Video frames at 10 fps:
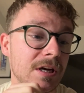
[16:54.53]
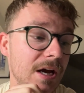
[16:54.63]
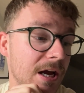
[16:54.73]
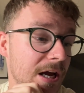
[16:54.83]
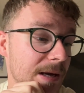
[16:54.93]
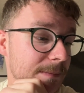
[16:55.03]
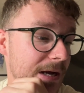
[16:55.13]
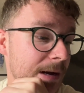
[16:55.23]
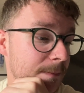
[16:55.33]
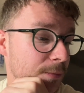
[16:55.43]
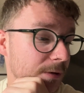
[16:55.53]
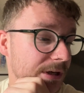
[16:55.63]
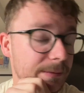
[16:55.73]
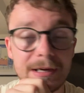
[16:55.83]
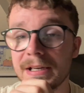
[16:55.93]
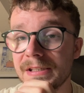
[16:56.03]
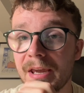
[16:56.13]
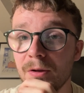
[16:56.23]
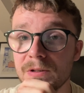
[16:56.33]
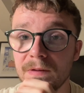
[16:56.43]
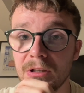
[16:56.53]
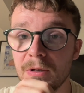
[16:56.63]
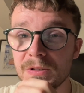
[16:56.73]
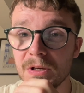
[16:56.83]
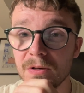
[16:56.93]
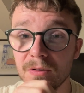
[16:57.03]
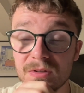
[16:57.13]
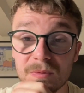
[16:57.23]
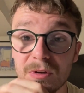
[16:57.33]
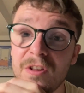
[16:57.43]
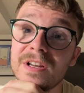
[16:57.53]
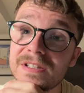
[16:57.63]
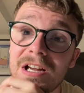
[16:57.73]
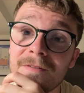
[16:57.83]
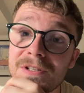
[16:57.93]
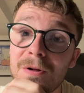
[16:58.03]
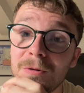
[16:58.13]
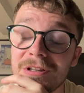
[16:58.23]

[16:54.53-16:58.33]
I'm probably going to make a sales video soon on some of the things that I've sold,